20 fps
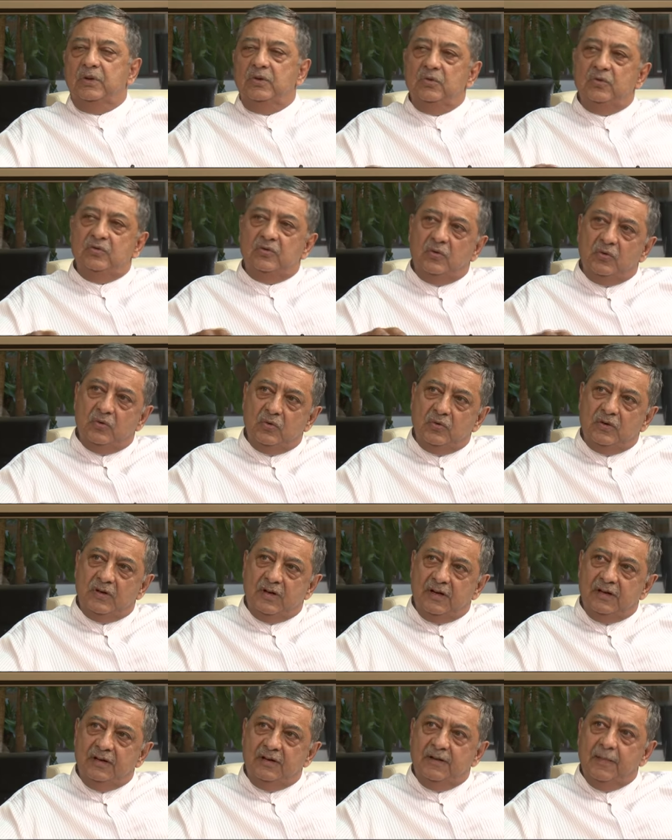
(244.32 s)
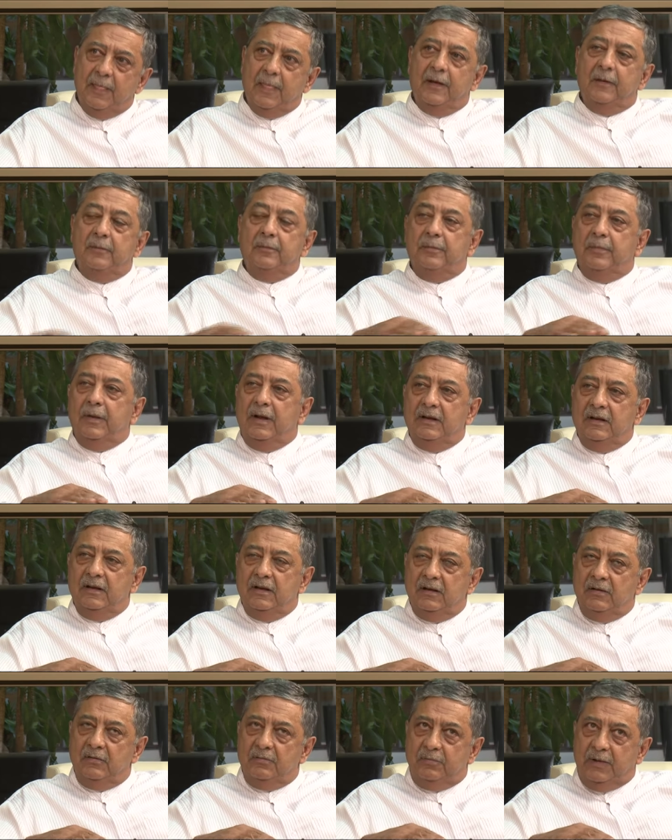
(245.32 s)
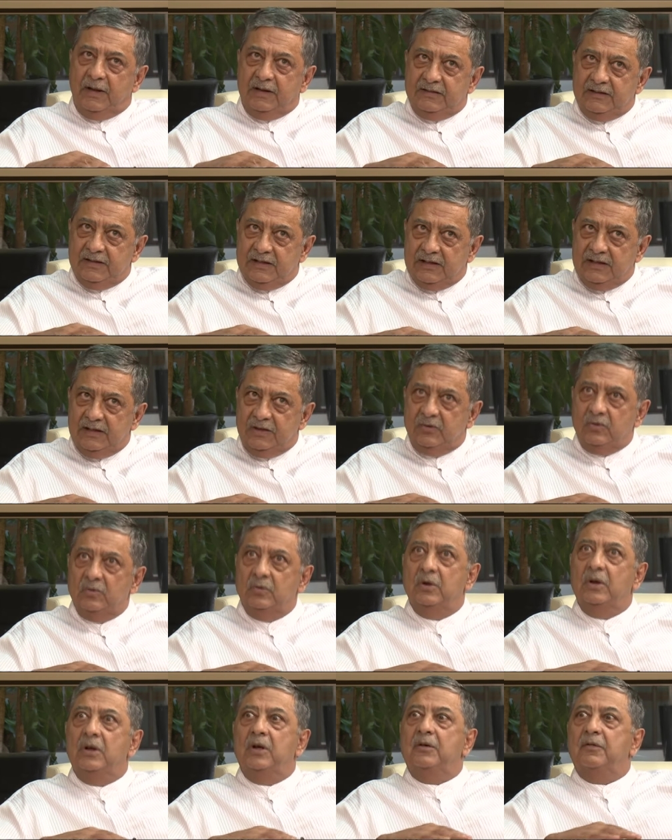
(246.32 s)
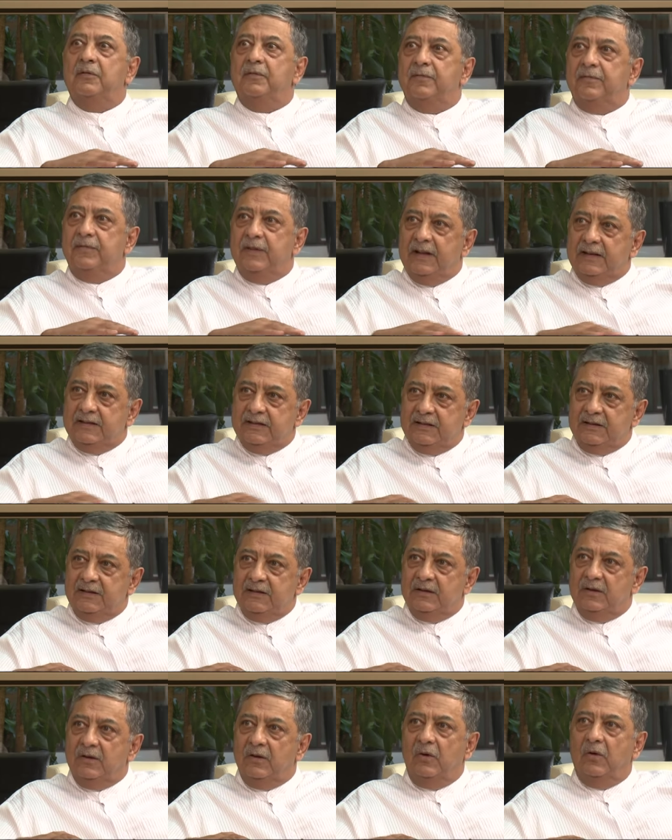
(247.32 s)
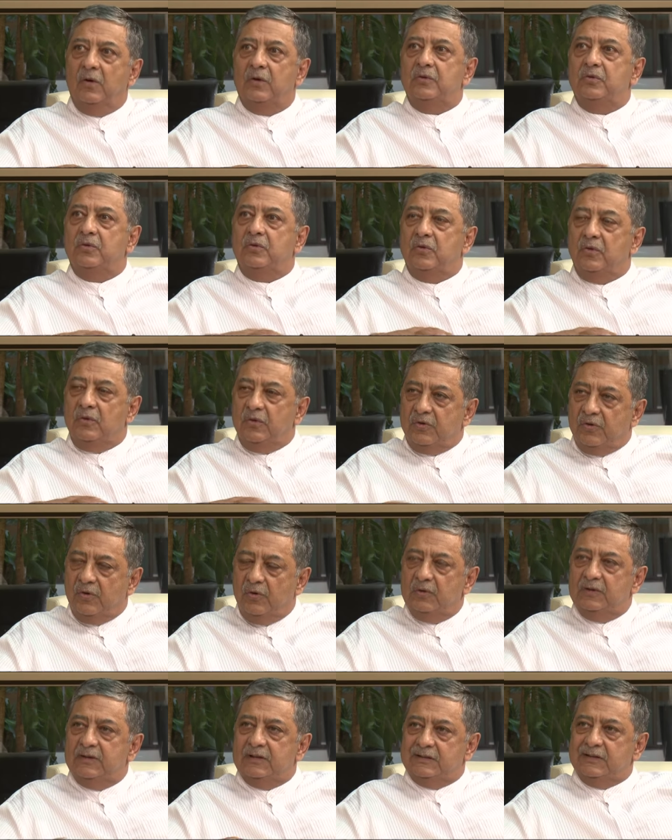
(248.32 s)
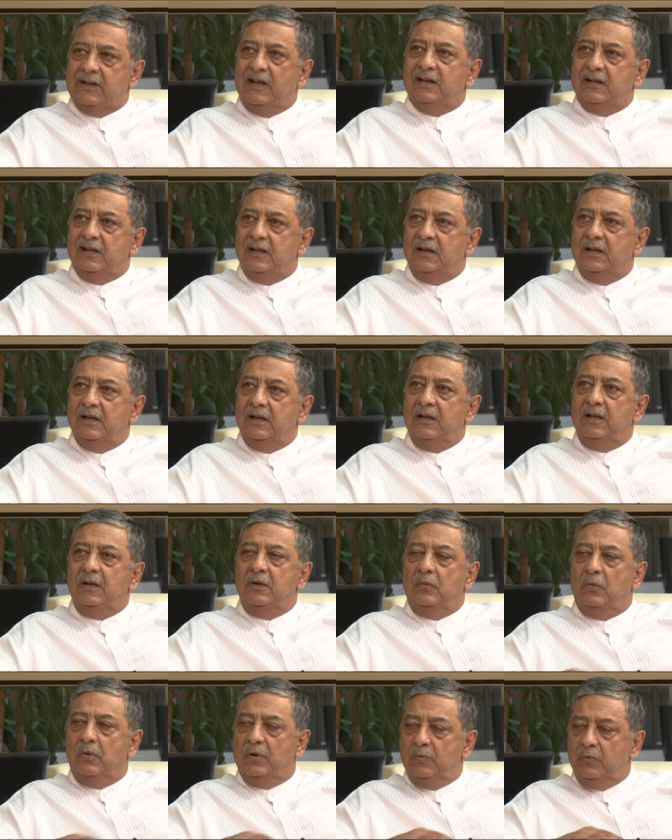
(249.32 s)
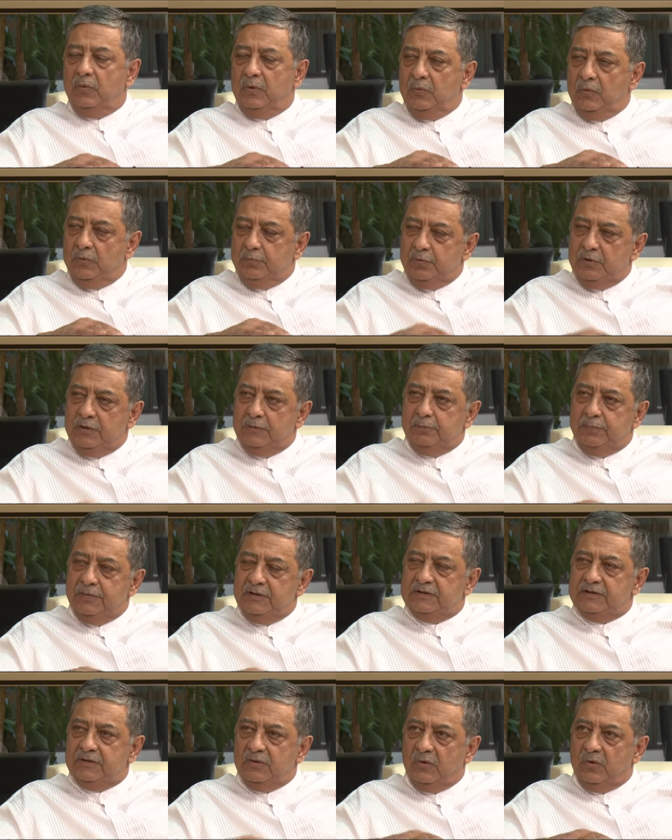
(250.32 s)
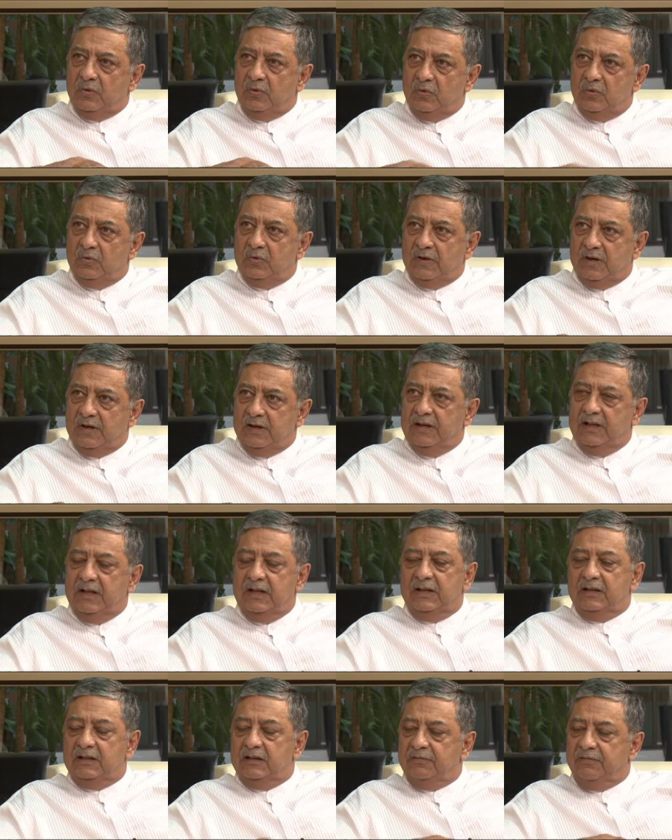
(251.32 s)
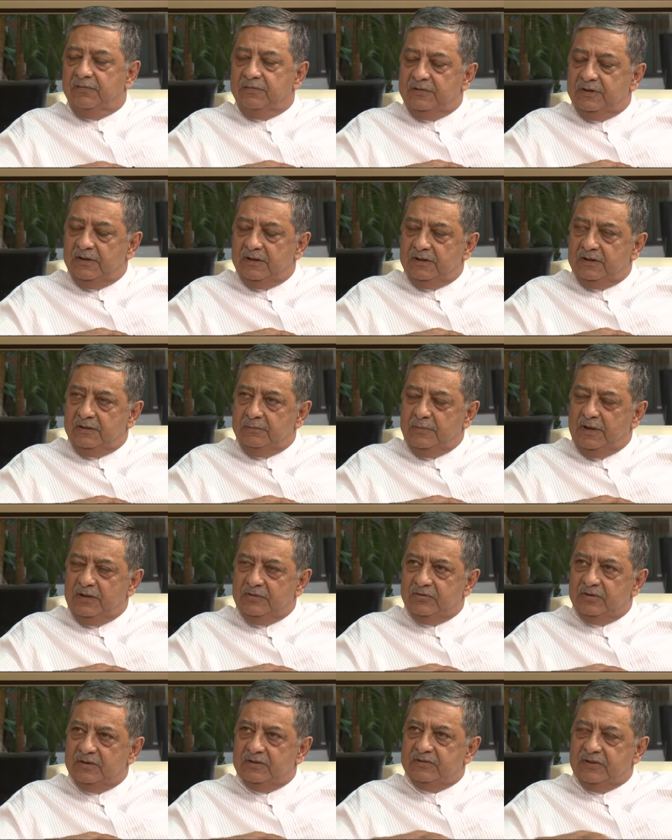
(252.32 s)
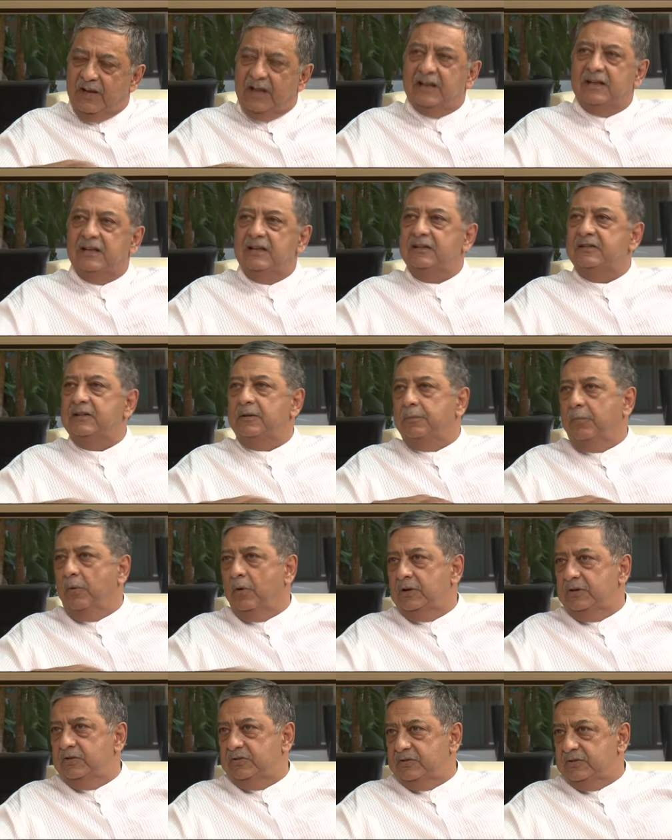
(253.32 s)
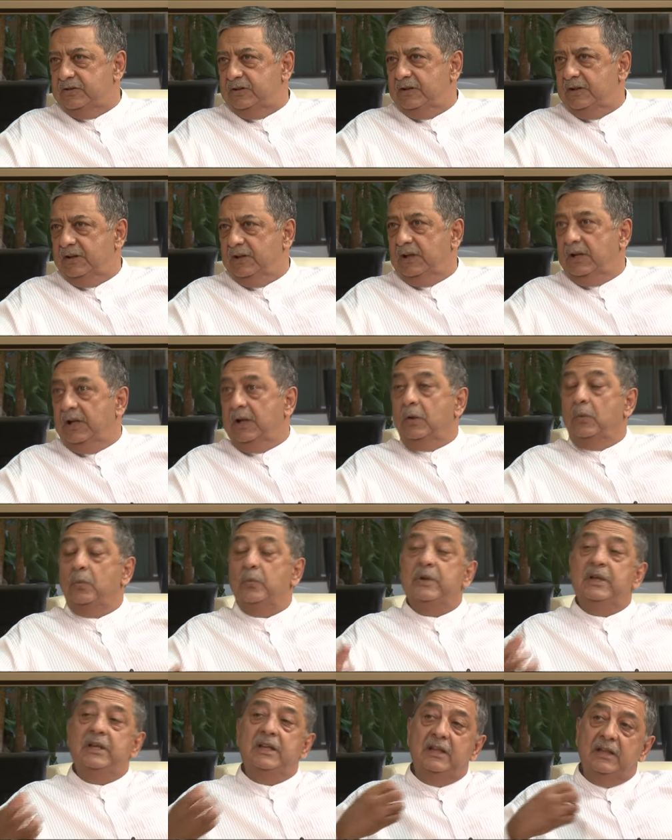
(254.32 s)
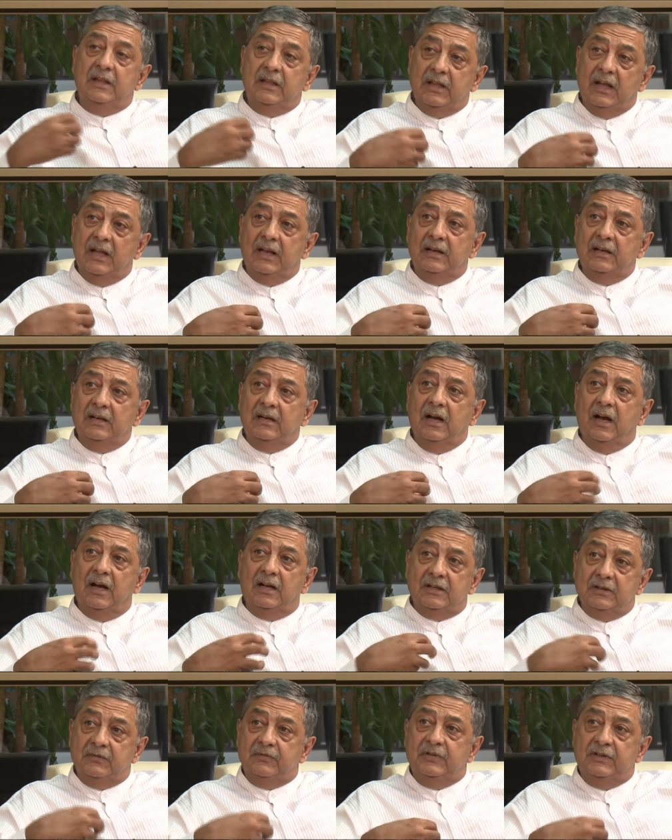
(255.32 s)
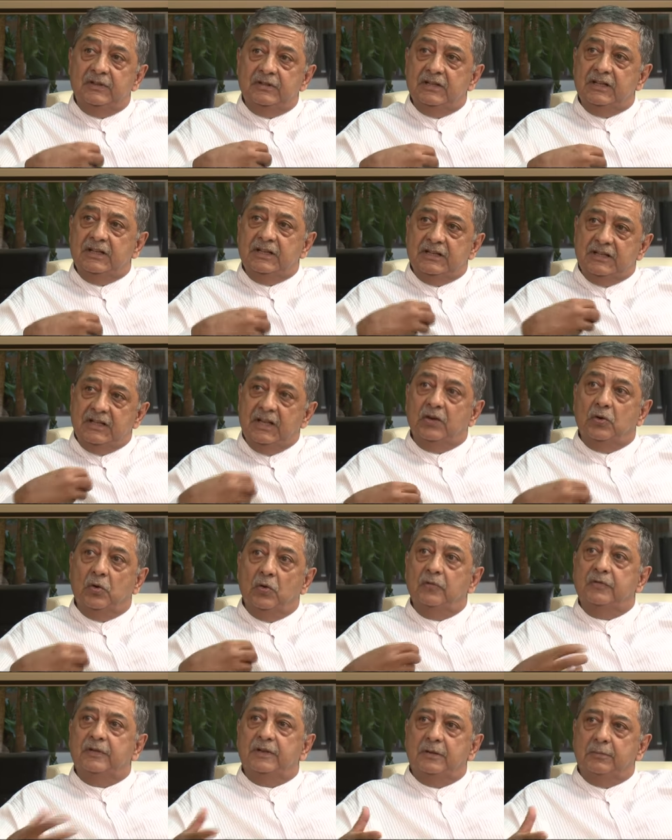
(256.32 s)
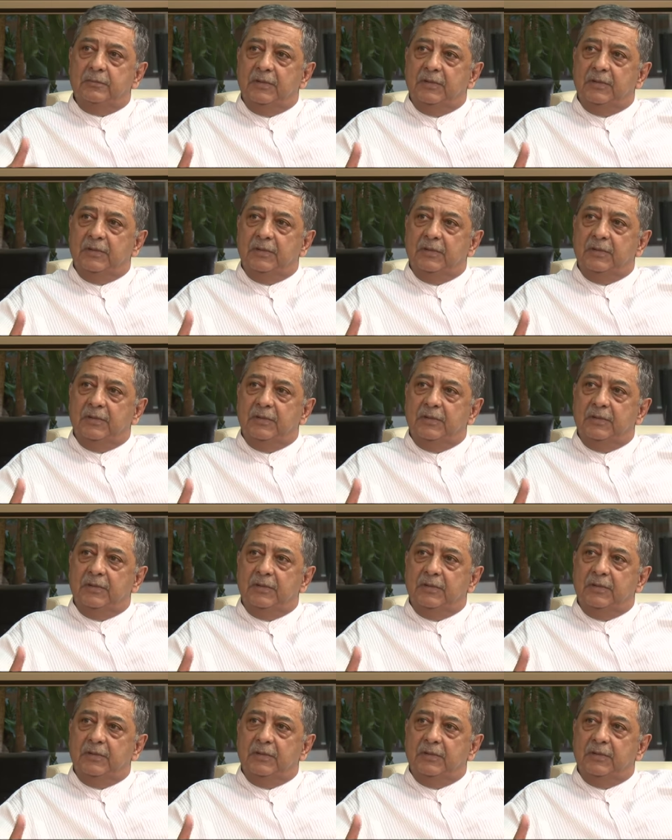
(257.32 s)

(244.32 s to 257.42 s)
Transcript: use Lucrin basically to flatten or to control the cycle. When we put a person on Lucrin, the menstrual cycle is abolished. We then artificially take over the